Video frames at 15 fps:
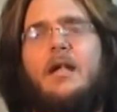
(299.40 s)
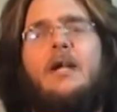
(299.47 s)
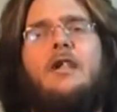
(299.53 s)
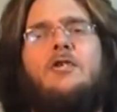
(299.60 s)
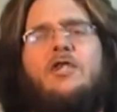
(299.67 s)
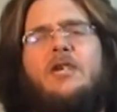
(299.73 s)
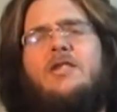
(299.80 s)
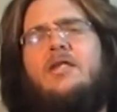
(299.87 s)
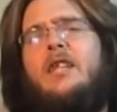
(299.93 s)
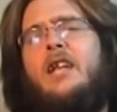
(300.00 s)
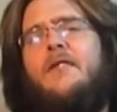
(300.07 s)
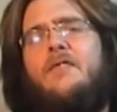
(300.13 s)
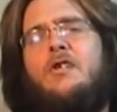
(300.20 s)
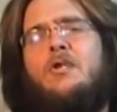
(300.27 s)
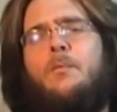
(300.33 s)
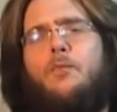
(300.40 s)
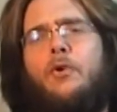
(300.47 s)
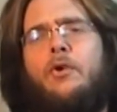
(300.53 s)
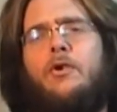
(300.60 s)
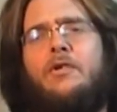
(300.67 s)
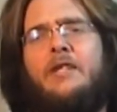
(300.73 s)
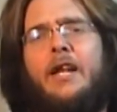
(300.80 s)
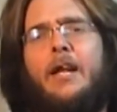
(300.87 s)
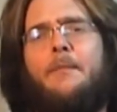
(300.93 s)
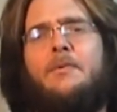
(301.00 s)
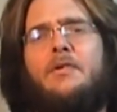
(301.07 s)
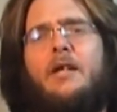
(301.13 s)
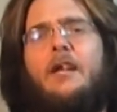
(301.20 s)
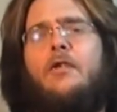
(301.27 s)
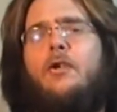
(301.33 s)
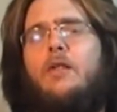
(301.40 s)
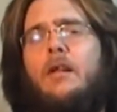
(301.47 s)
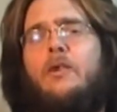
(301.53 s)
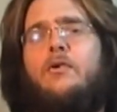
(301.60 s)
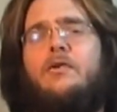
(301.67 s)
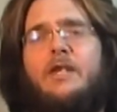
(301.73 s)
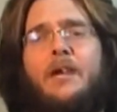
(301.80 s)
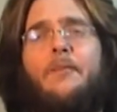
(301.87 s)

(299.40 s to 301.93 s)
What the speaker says: Just think of the Zapruder tapes and you'll understand